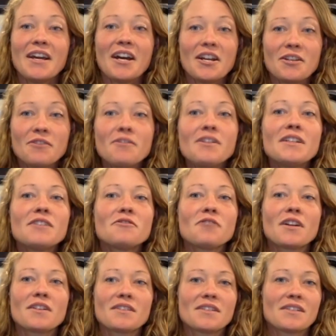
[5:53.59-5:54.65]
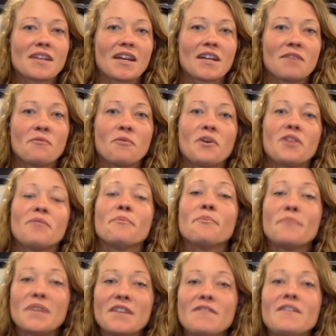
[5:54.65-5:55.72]
A unique tread design
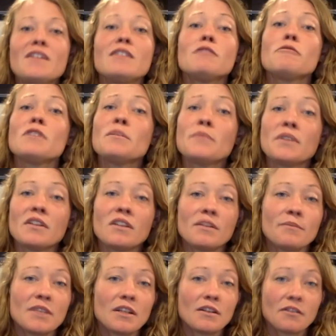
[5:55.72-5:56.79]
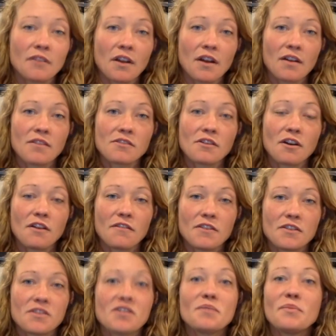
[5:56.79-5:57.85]
with beefy 3mm lugs
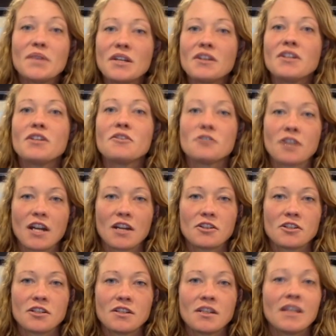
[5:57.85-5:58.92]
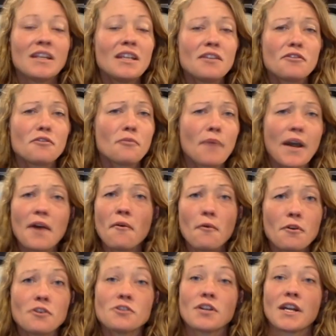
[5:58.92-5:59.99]
offers superior traction in either wet
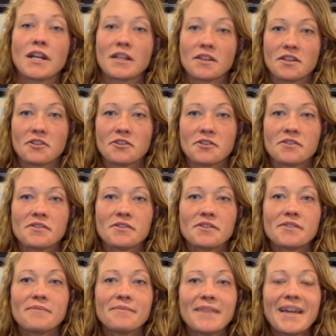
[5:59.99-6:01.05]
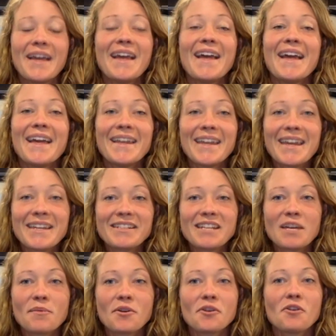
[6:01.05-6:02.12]
or dry conditions. An
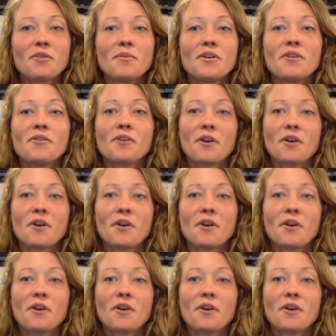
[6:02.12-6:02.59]
antimicrobial